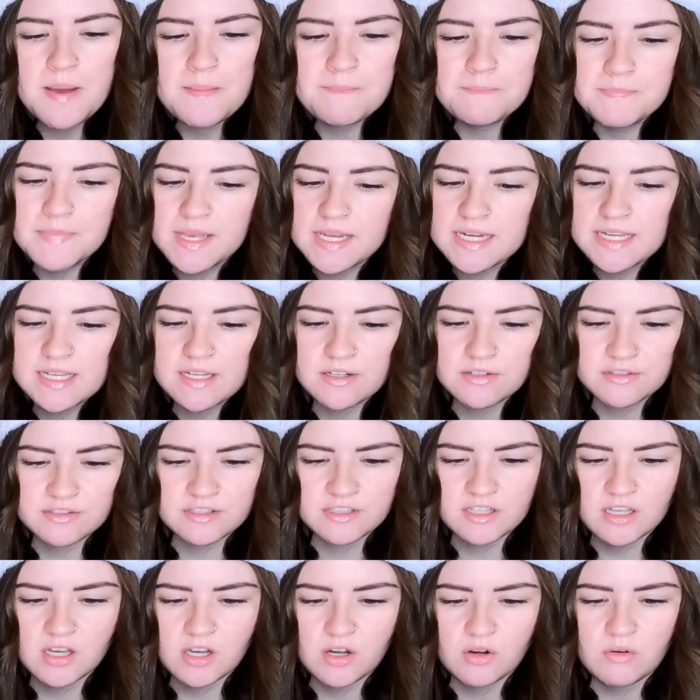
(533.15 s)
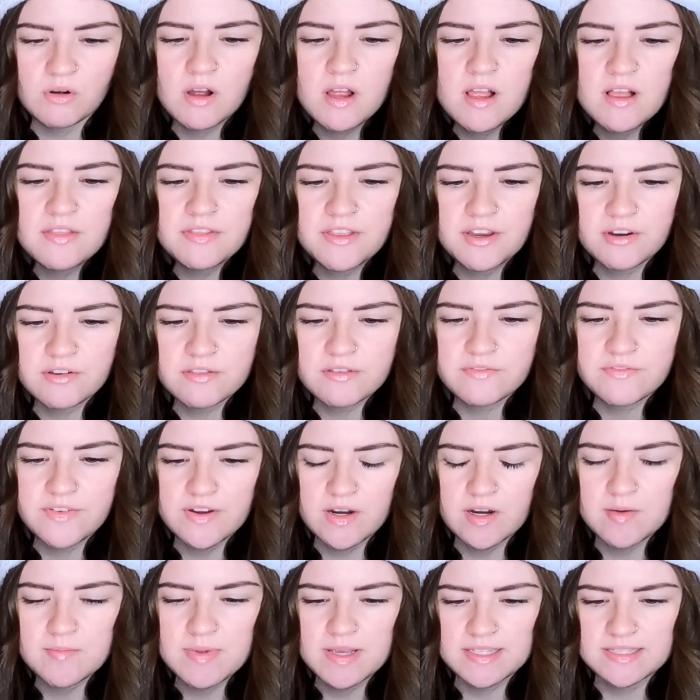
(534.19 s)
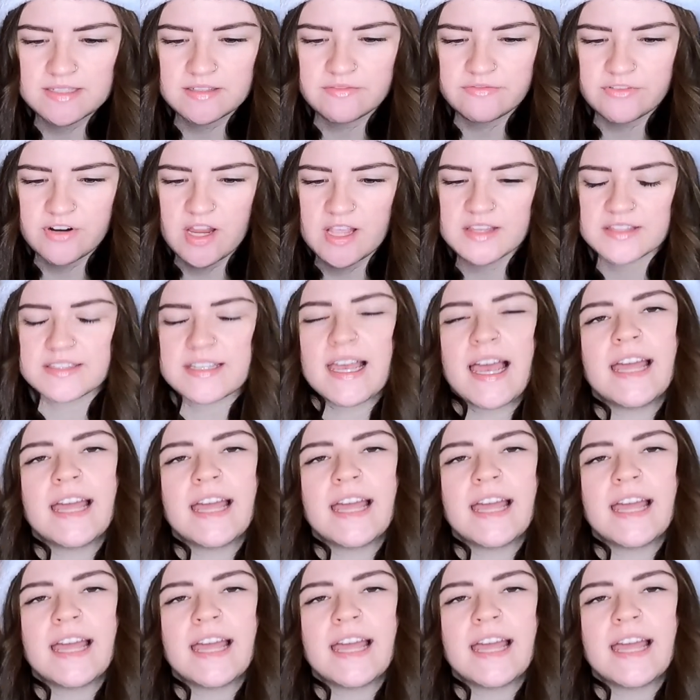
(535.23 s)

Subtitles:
many years ago, they are the very best of friends.